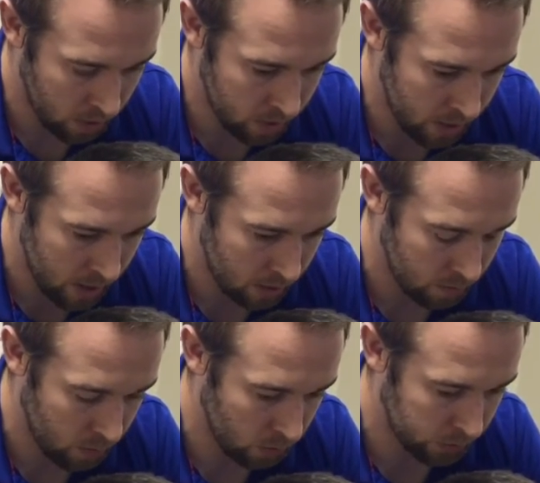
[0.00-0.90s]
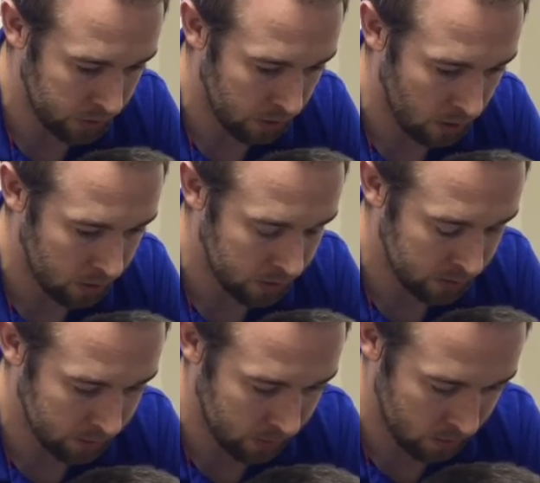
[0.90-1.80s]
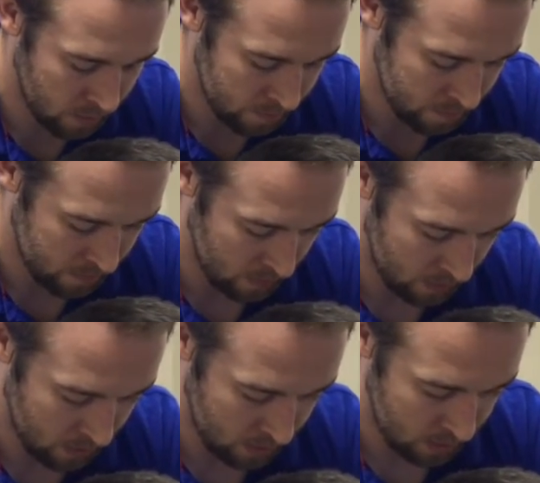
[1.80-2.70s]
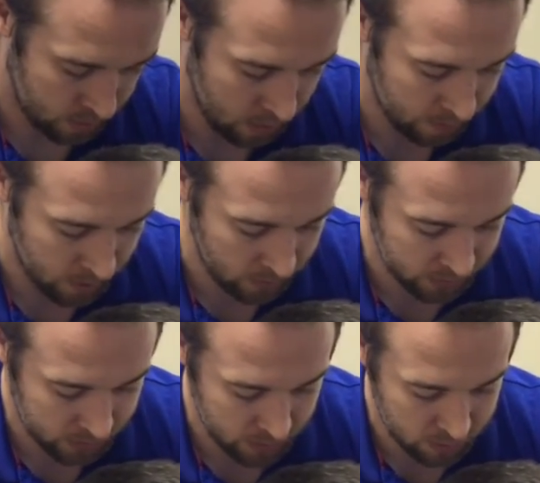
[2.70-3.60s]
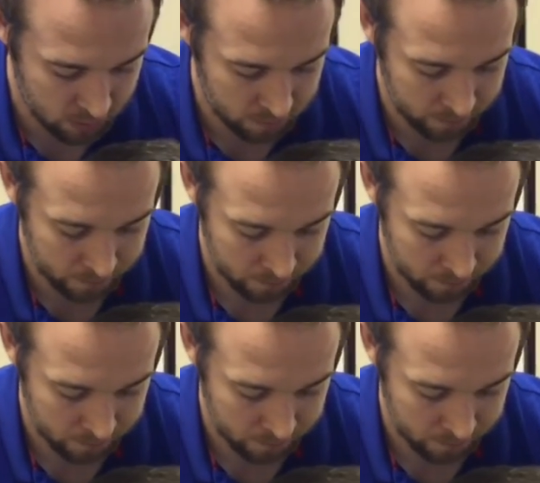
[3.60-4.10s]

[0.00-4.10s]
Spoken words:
when that posterior arch hits my thumb. Drop down to C2.